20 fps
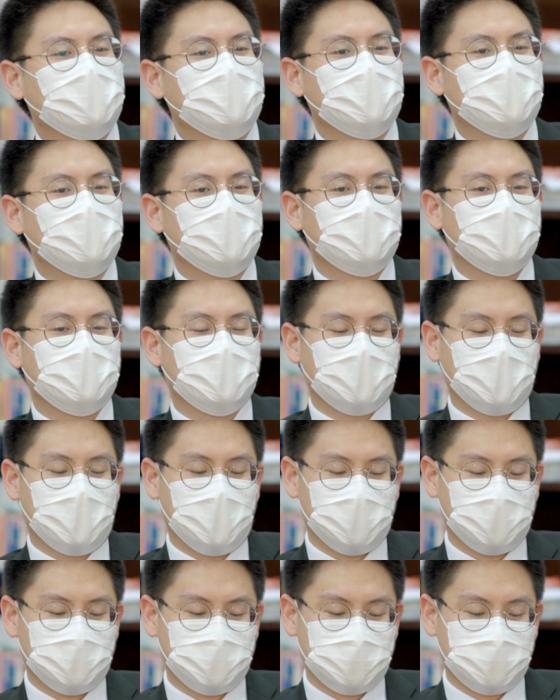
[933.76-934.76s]
think
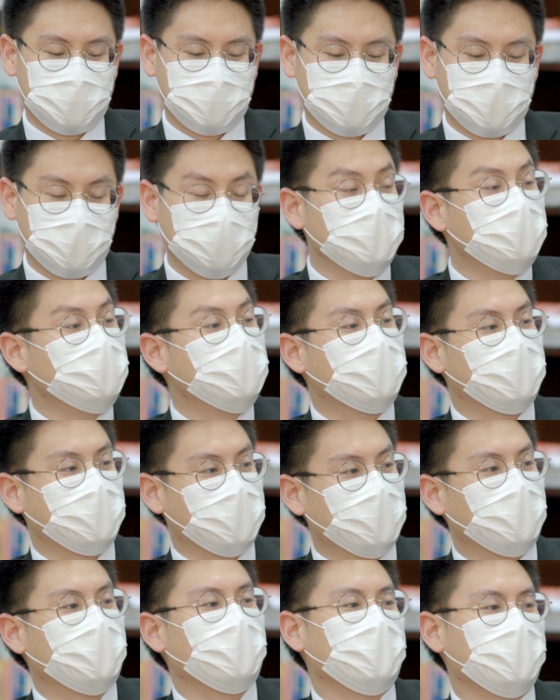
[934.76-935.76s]
it's criminal
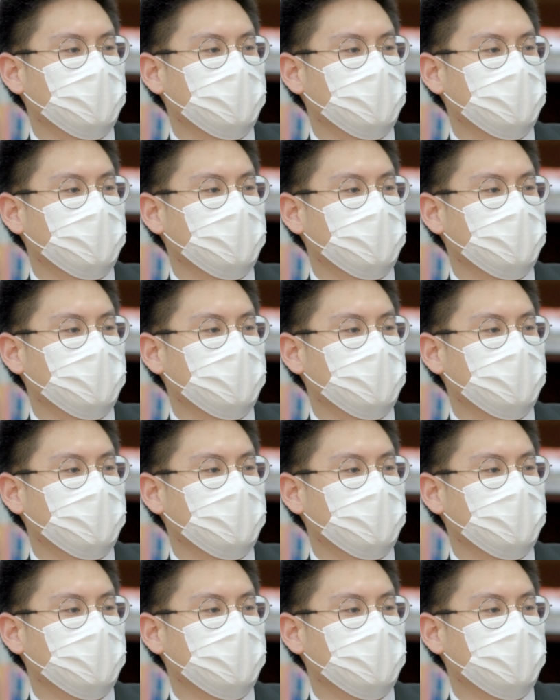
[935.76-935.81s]
law.